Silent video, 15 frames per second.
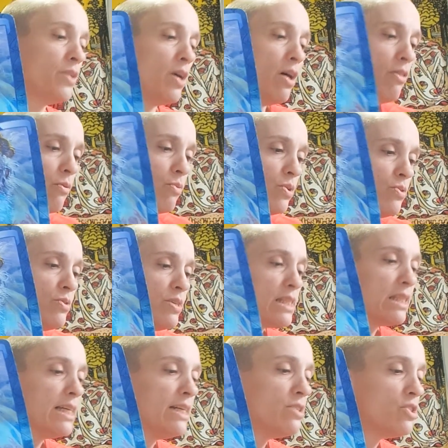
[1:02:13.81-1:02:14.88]
The rune is
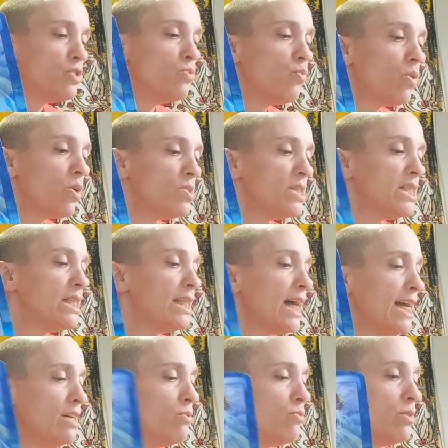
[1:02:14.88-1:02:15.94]
linked to words and
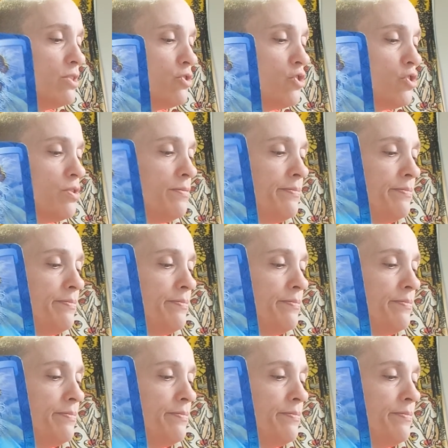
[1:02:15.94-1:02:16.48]
language.